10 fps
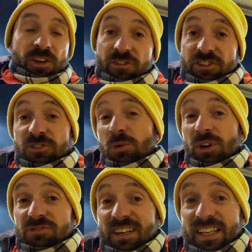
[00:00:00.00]

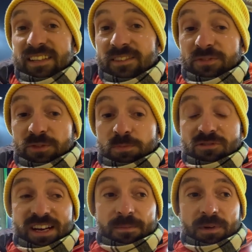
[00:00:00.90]
squad really is of
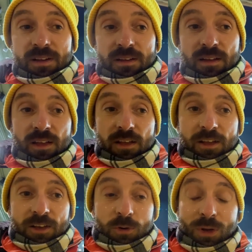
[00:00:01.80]
supreme
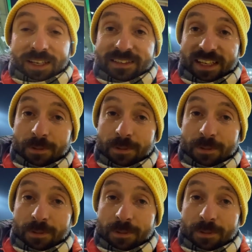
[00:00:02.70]
quality